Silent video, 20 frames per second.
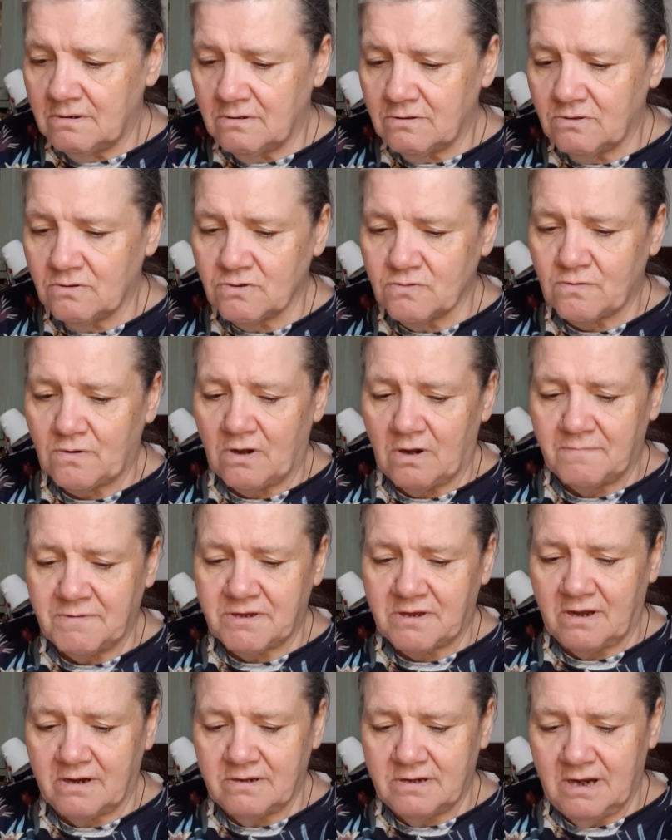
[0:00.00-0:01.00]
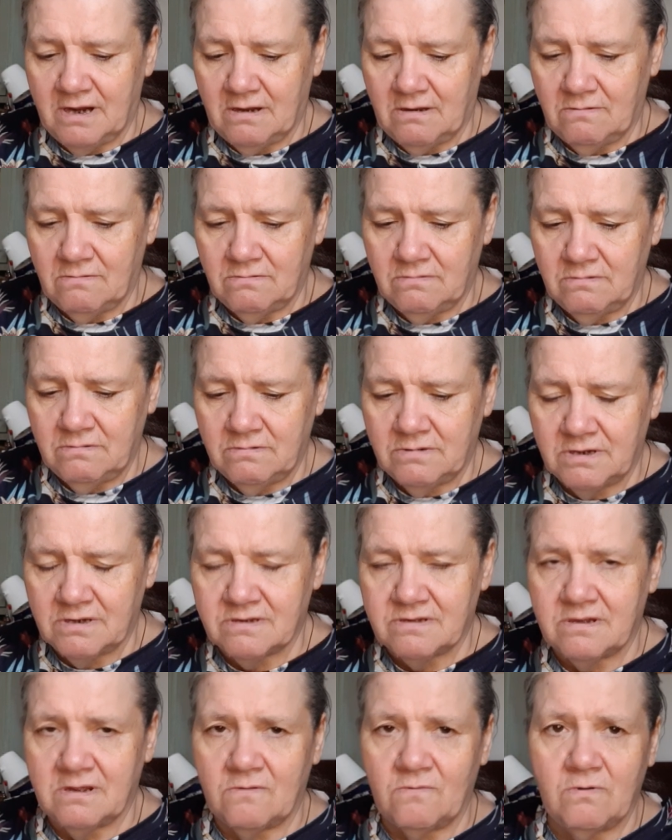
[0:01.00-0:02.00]
Those are upside down. Yes,
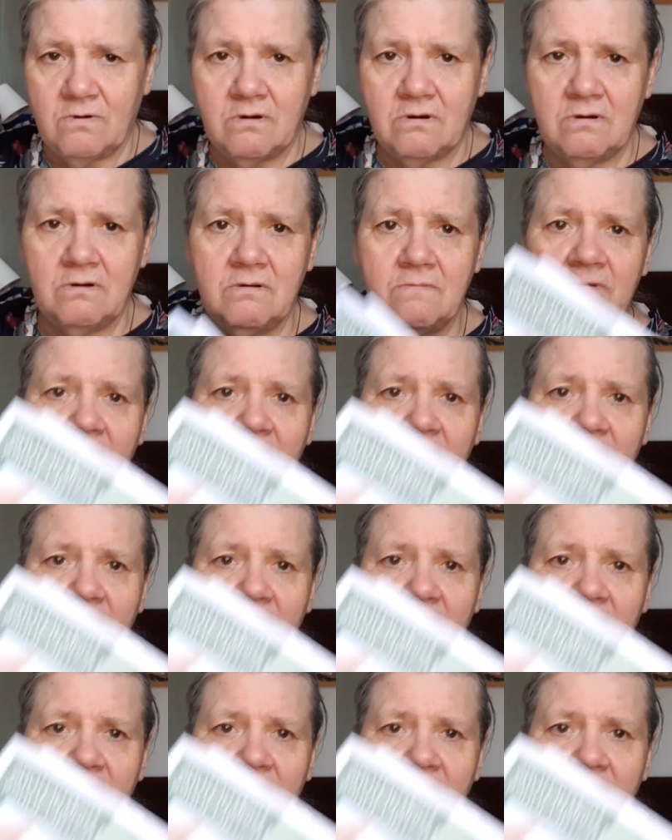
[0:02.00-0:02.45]
they were.